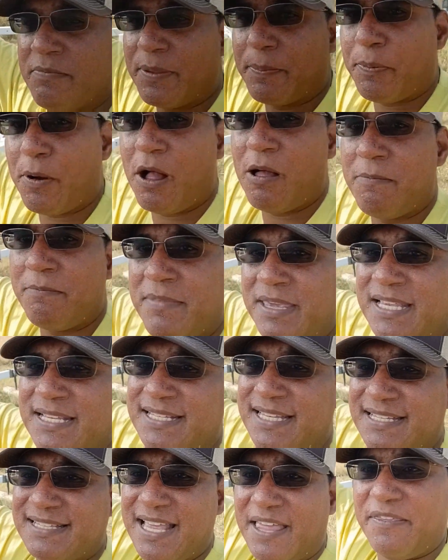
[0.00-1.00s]
the problem is
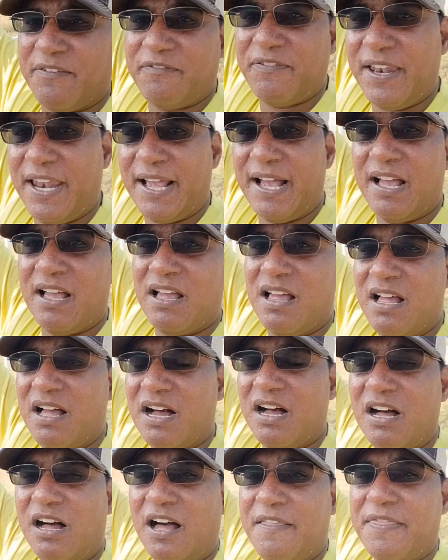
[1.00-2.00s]
that the fitting
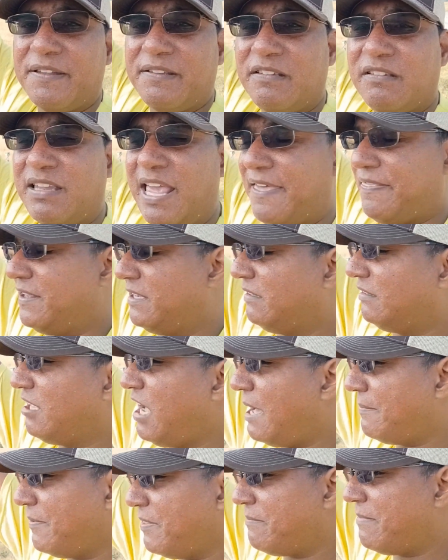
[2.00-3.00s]
at the
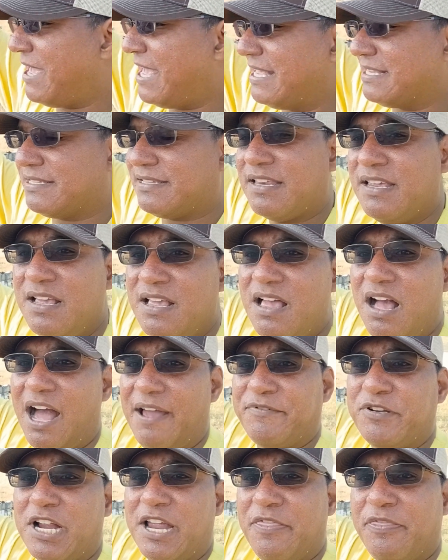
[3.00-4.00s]
top of the mast, I've
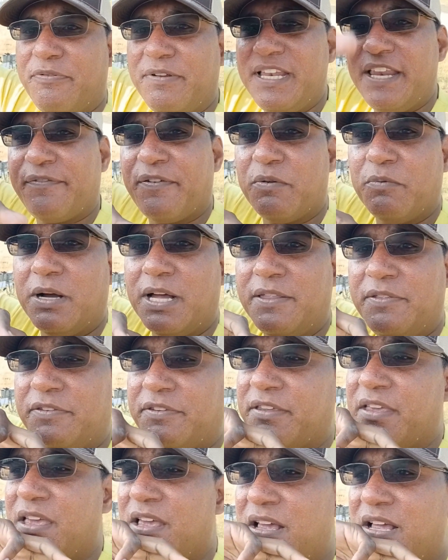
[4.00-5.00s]
tried 3 different
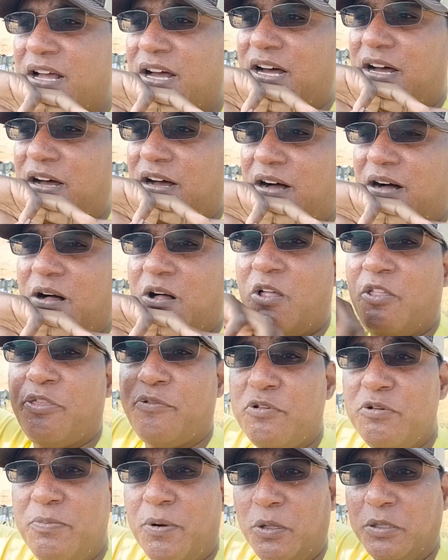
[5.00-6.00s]
ones, all
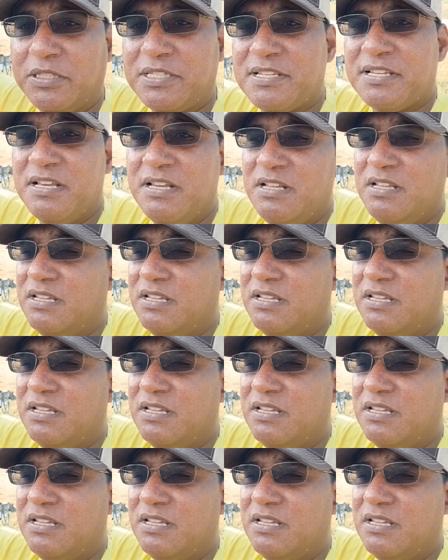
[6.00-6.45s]
through bolts.